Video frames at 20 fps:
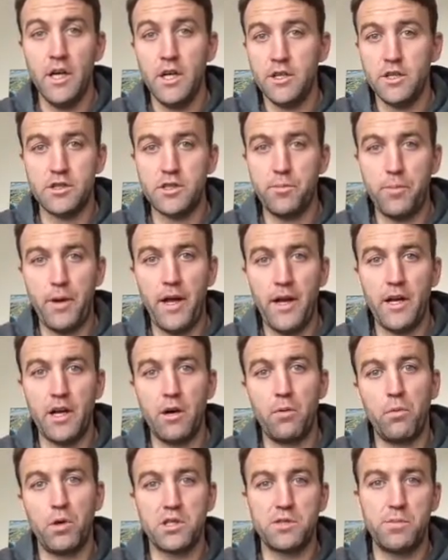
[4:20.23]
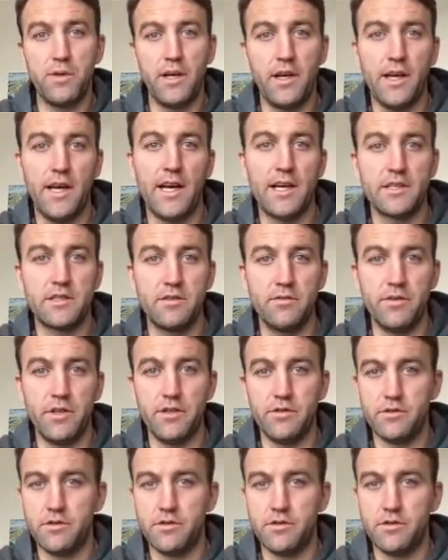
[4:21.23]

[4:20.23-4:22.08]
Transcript: just depending on what's being asked of you.